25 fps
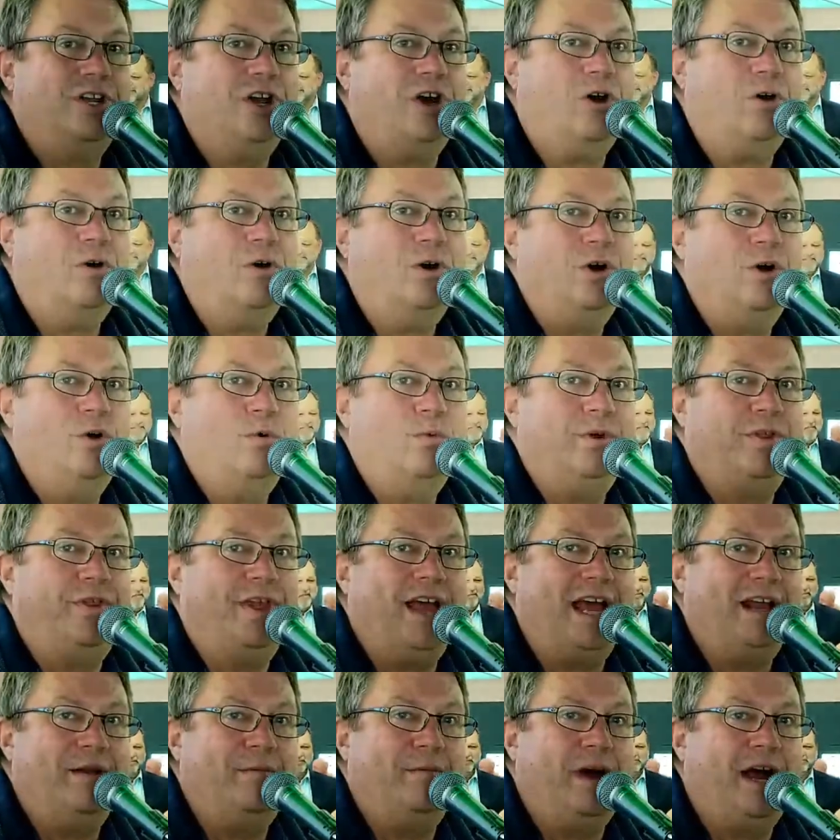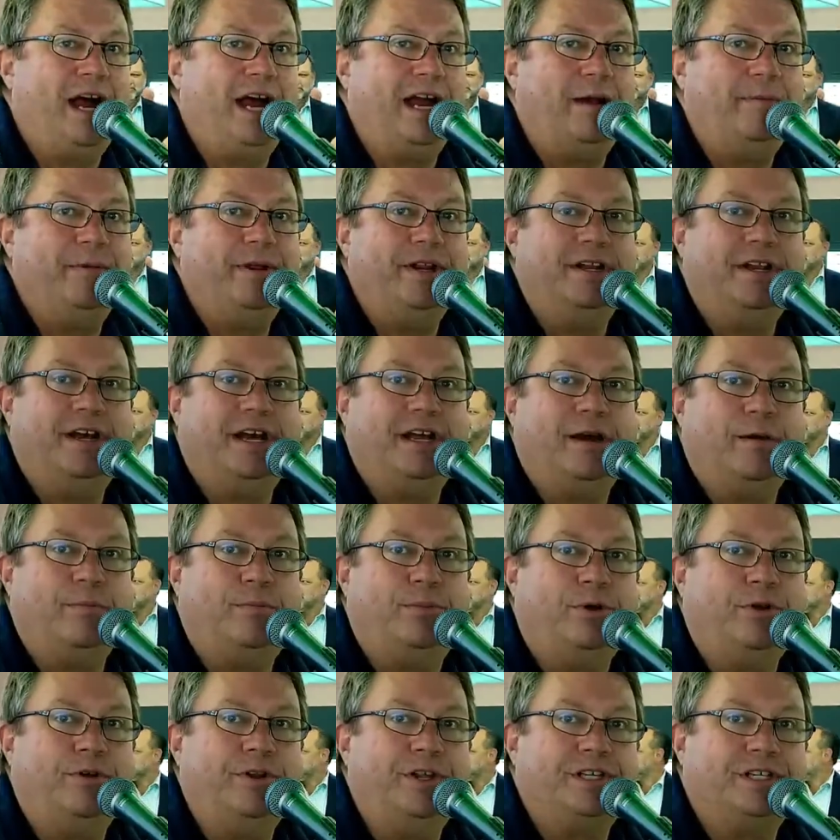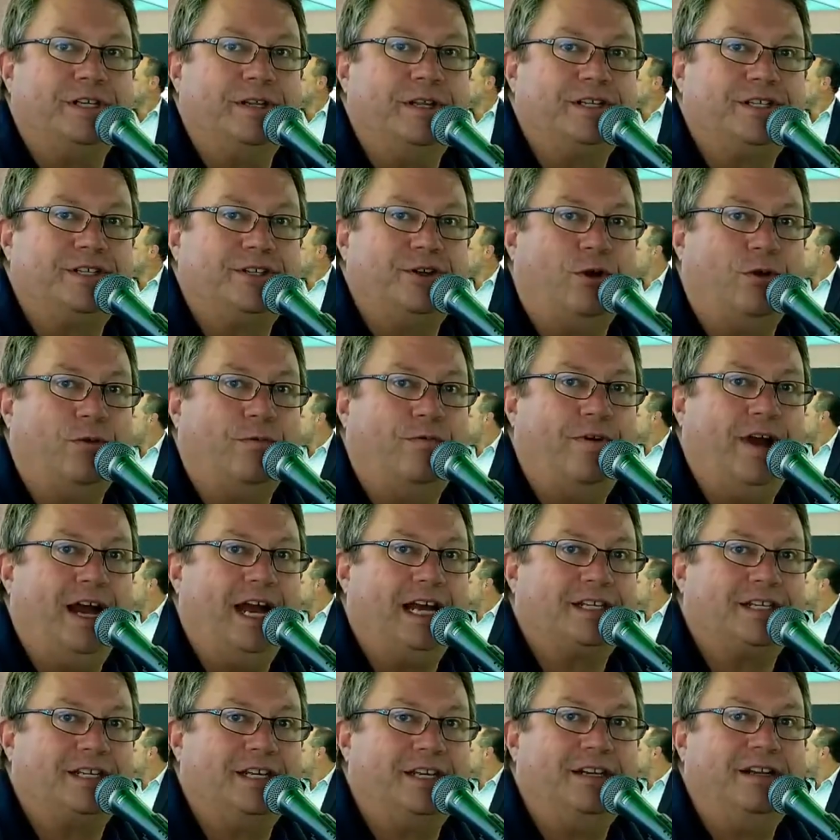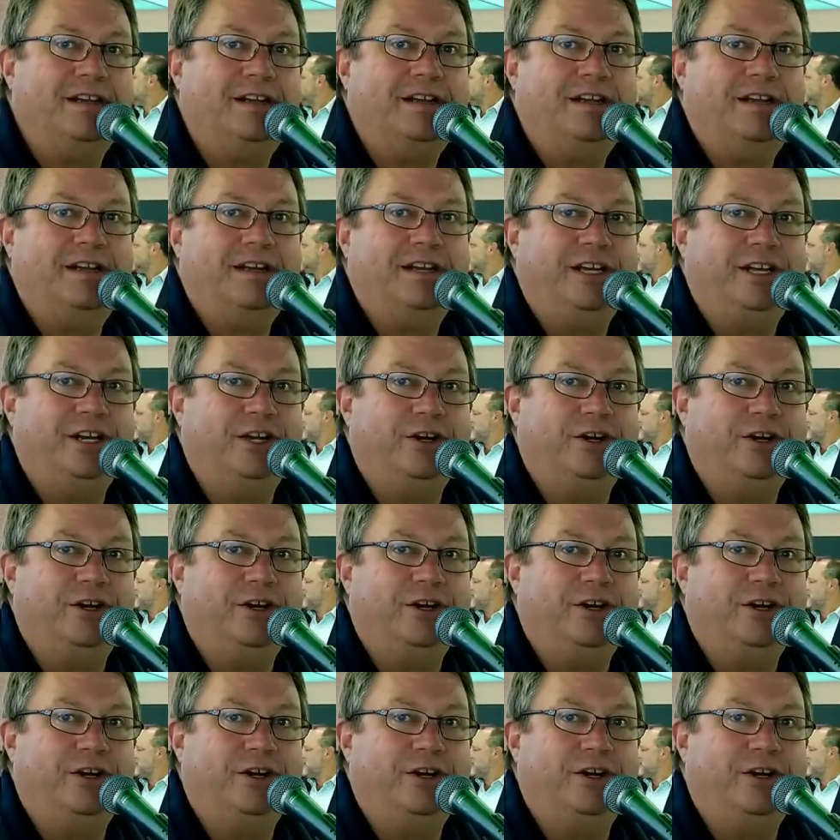So with that in mind, I pulled this. This is an old Fasken.